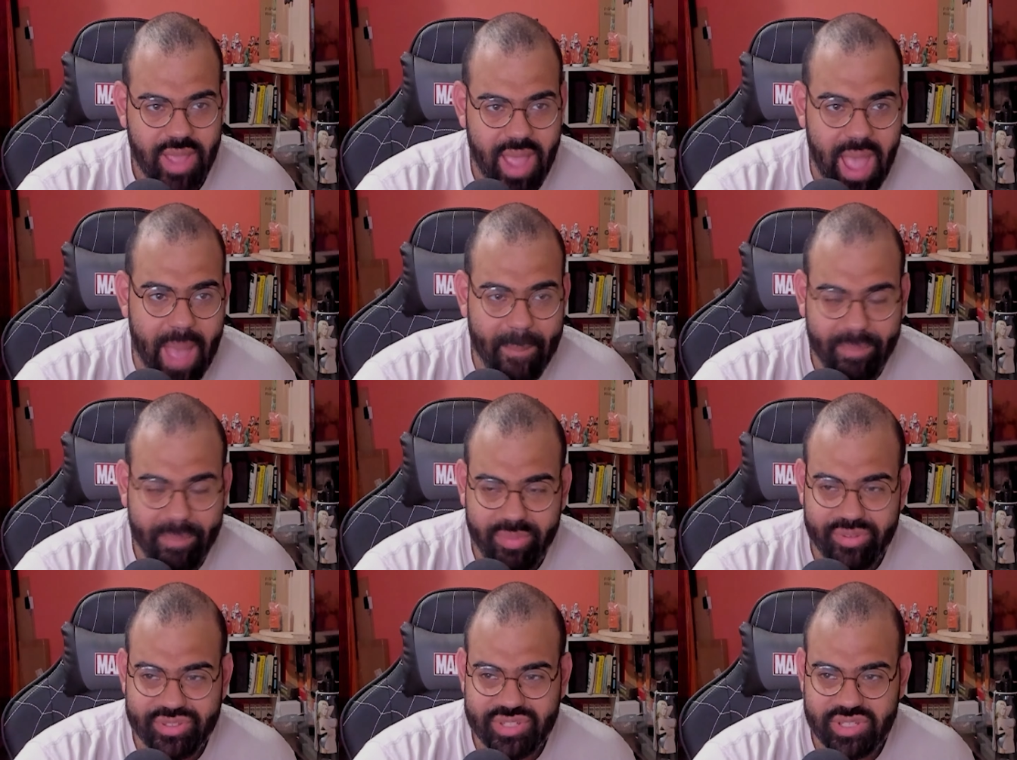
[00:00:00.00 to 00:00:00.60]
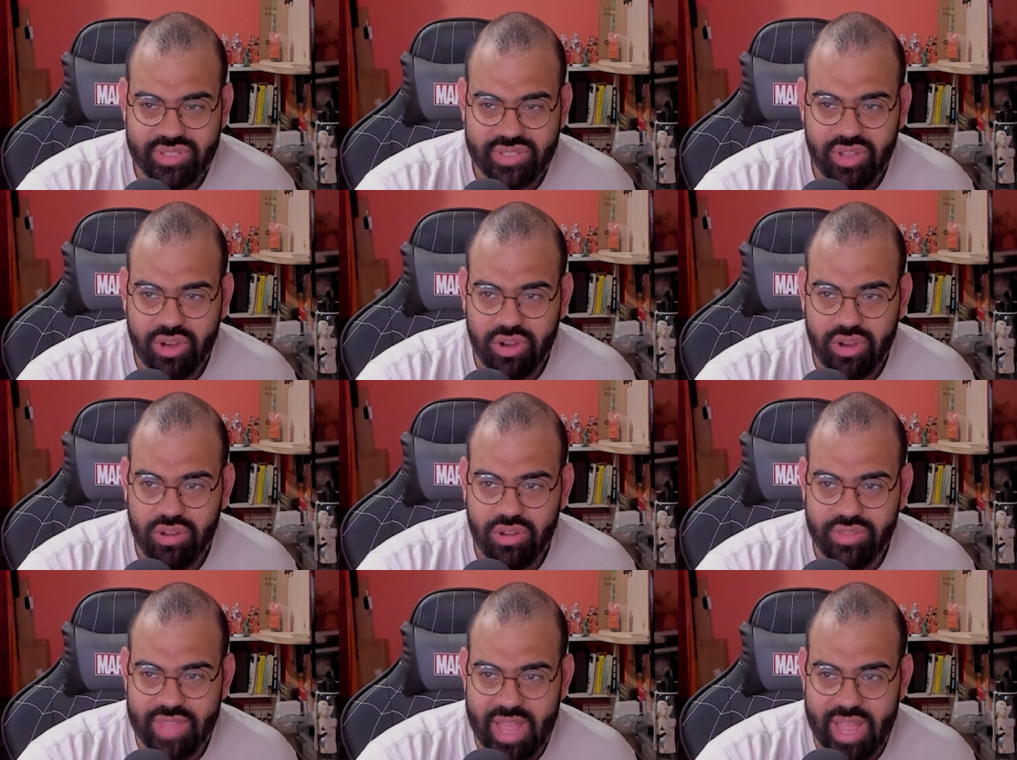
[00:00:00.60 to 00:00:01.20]
Apple's the
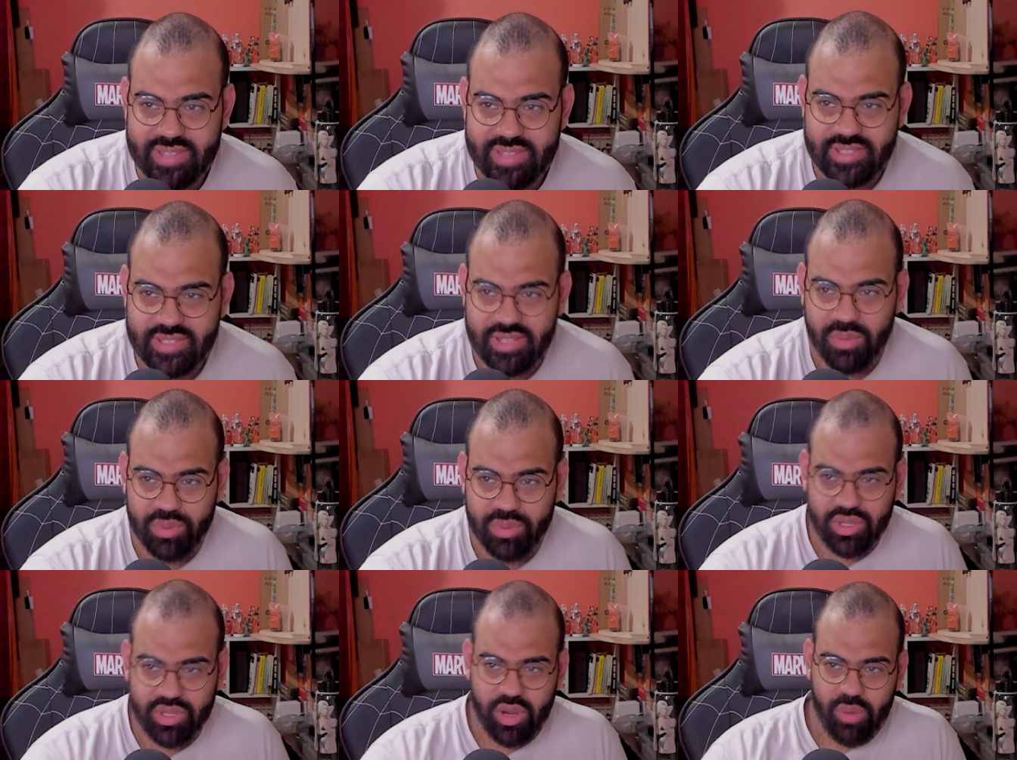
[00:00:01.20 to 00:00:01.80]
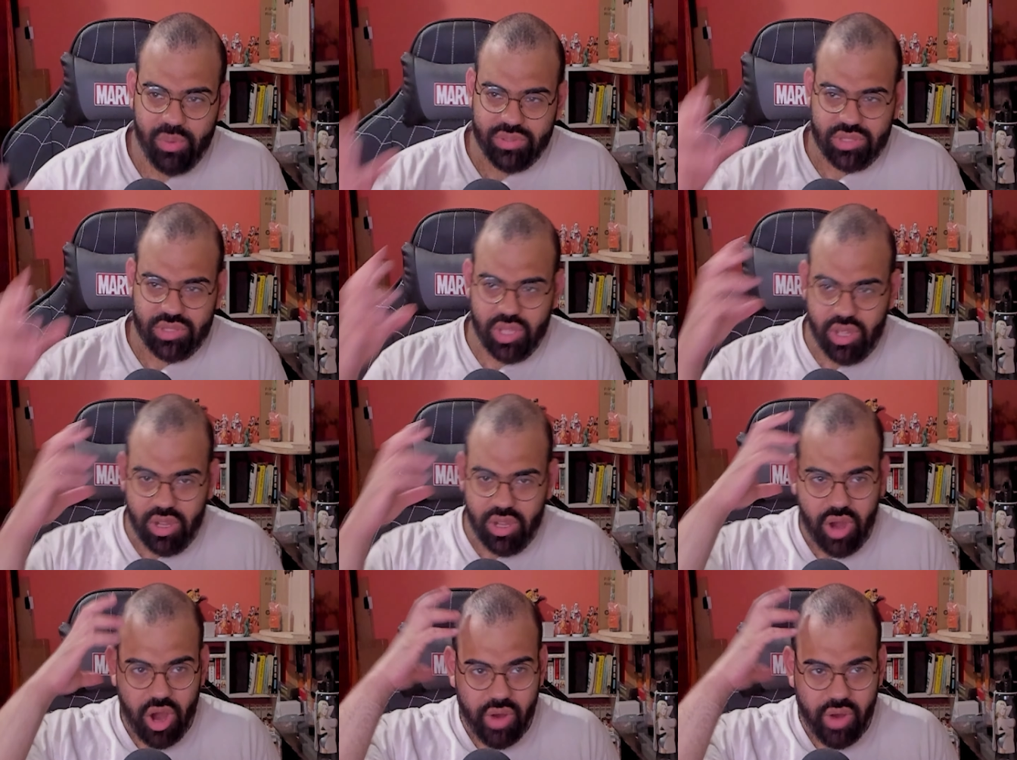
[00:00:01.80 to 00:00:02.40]
girl that's the, with the with
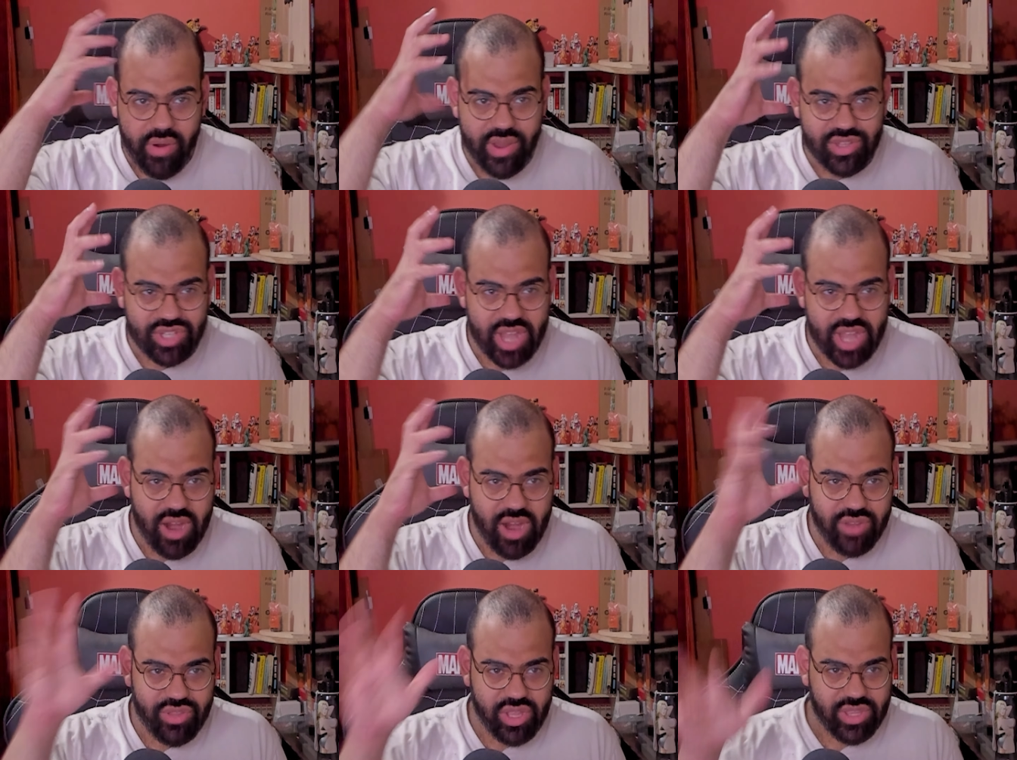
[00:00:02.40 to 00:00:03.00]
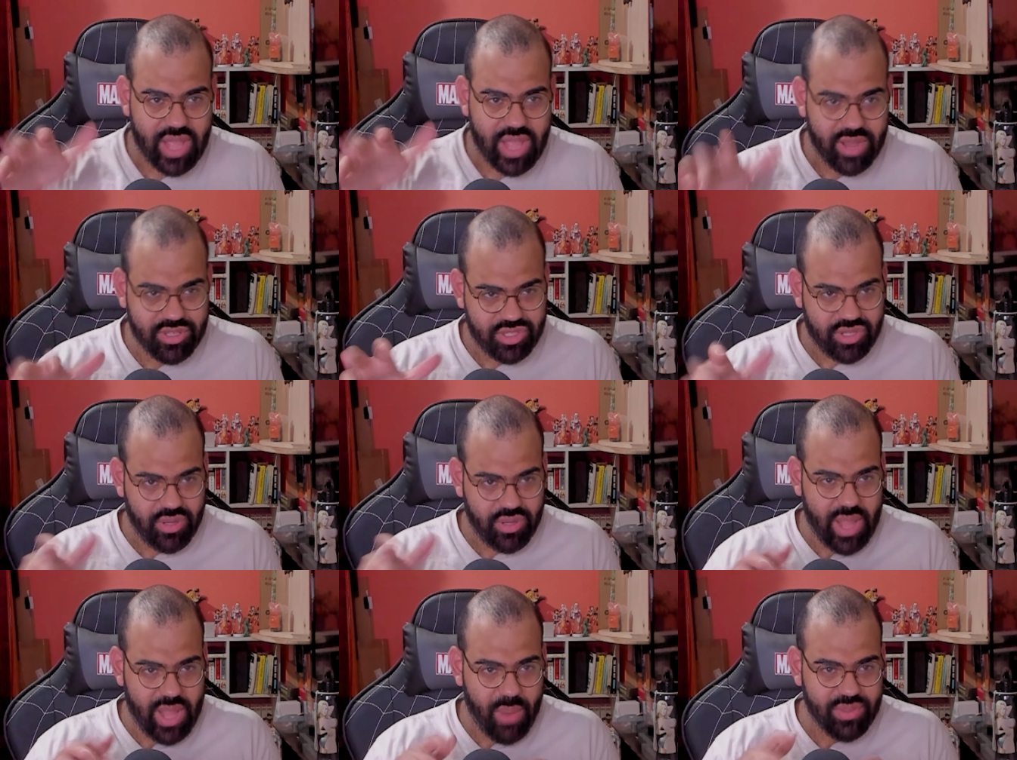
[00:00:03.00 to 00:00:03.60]
the orange hair that that's,
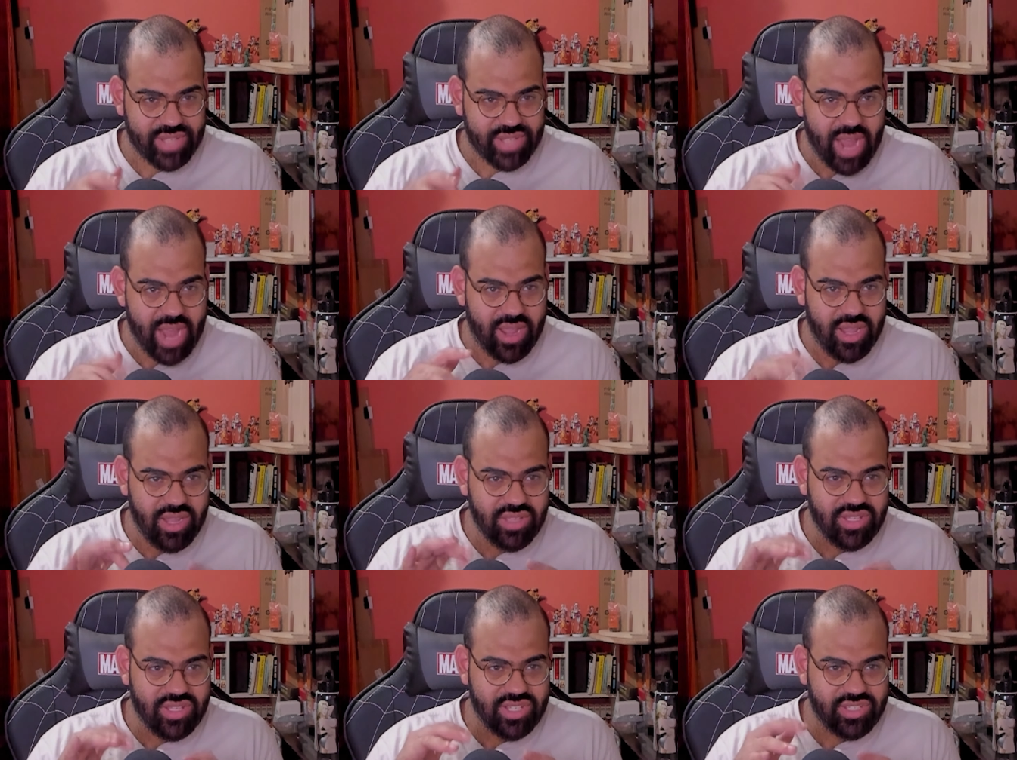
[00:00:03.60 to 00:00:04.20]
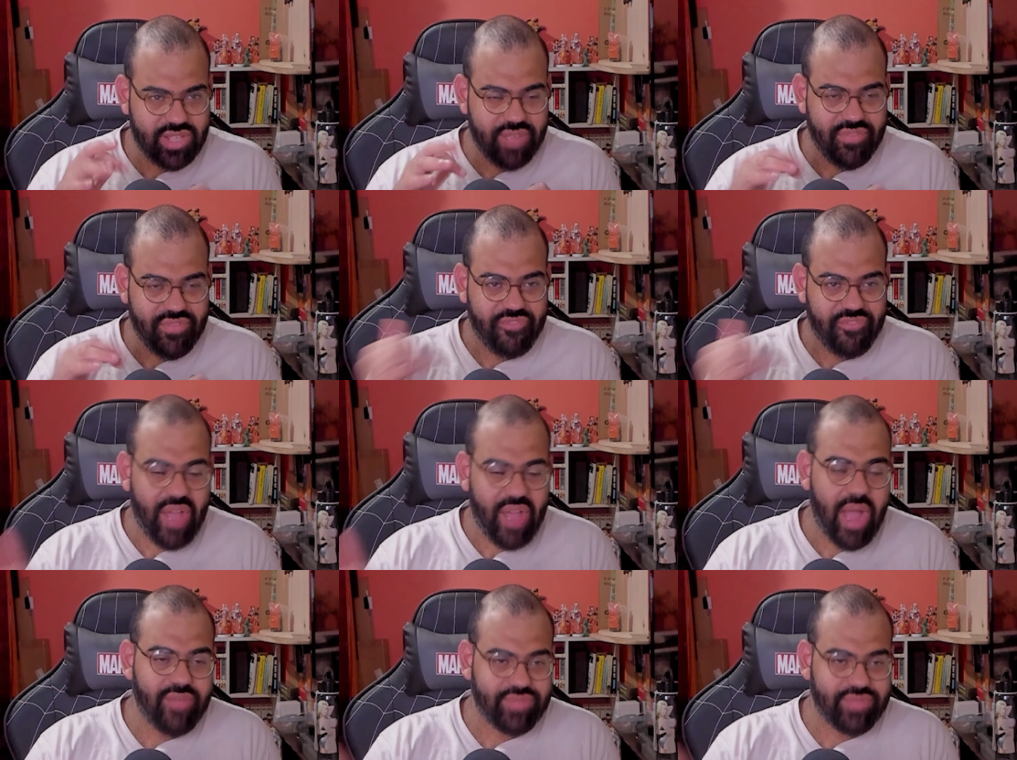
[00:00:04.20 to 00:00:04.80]
that was hacking into stuff and
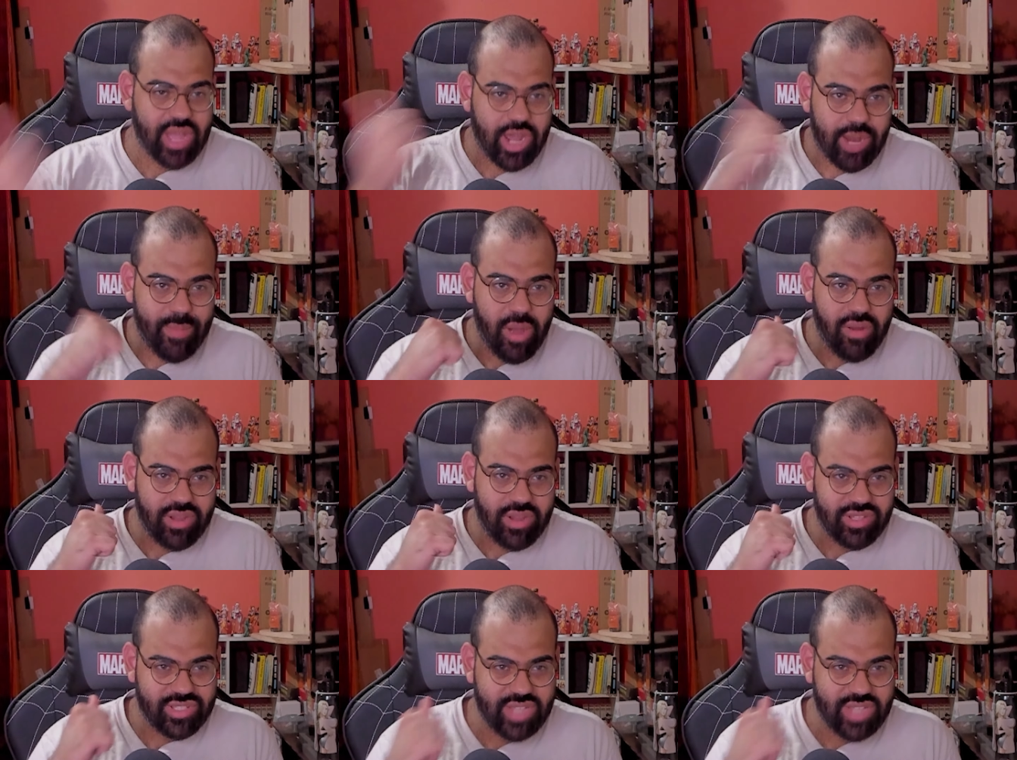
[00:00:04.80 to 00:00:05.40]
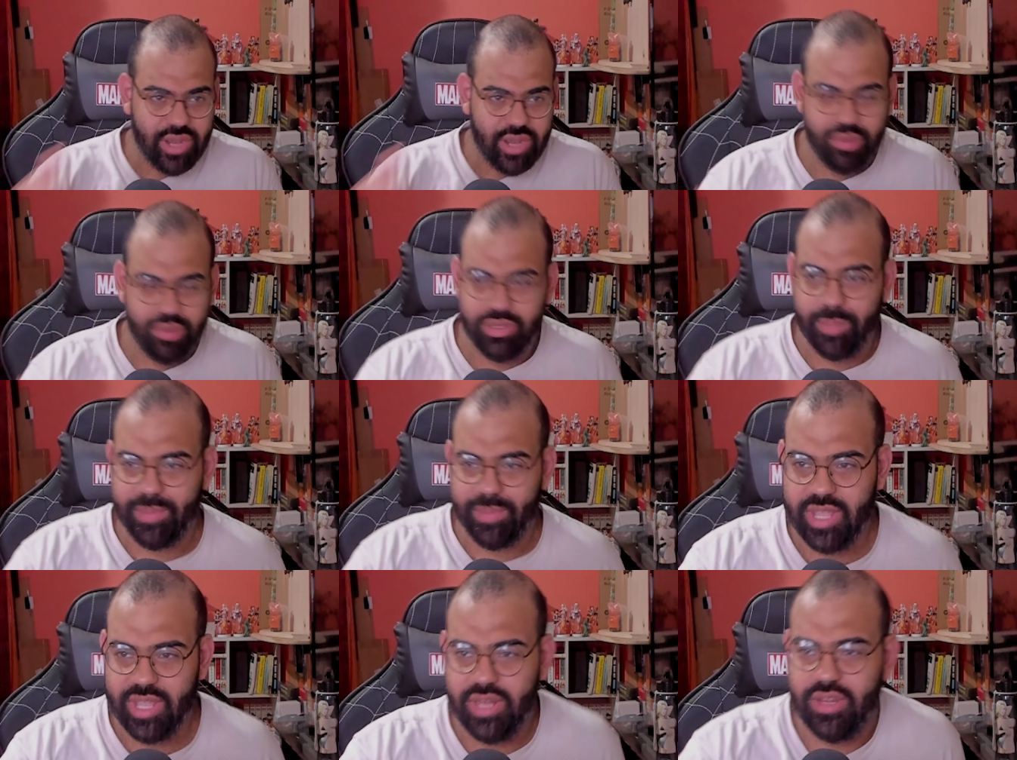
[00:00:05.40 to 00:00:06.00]
found out about Cassano in
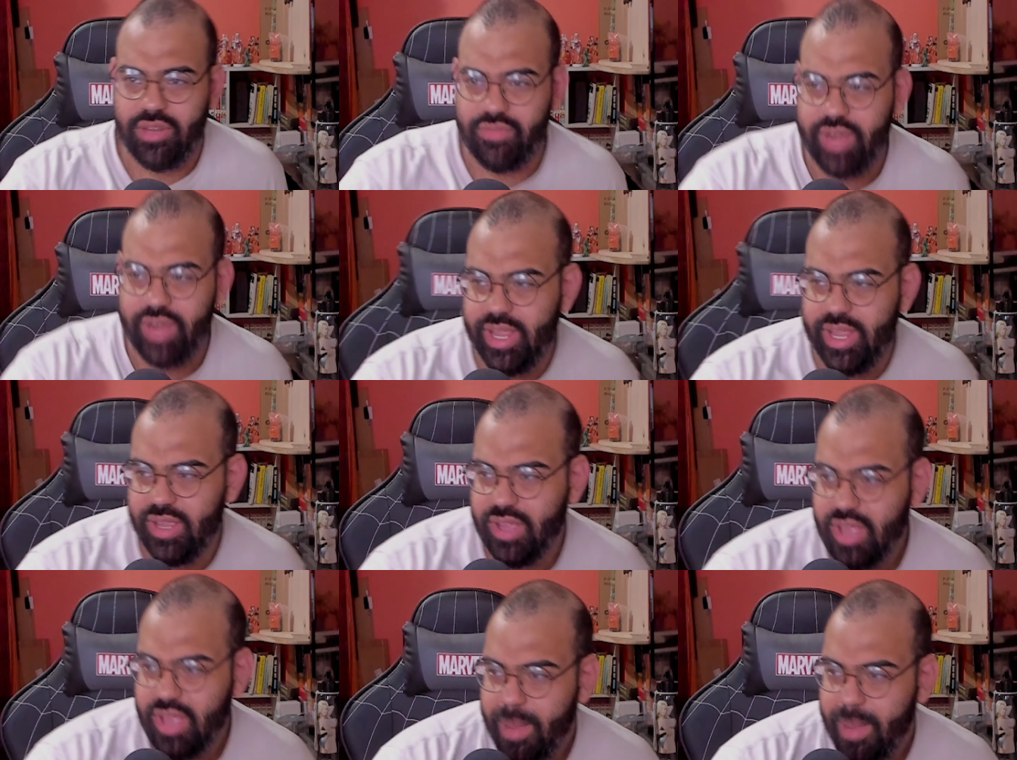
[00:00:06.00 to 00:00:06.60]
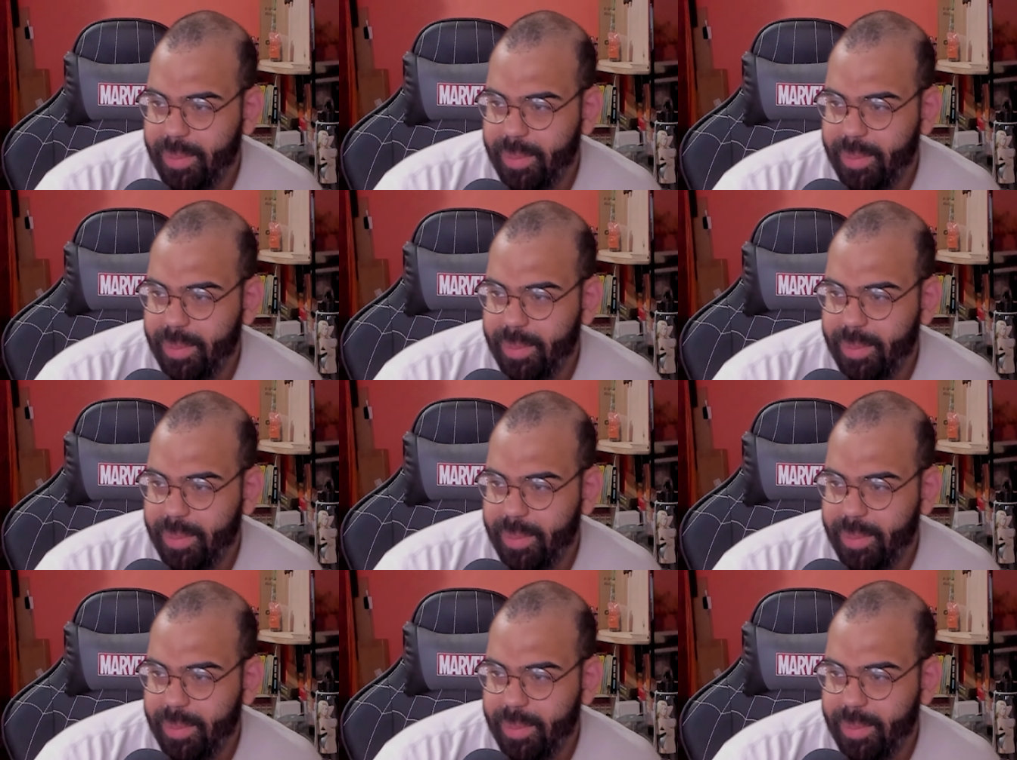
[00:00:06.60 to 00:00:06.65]
the beginning, right?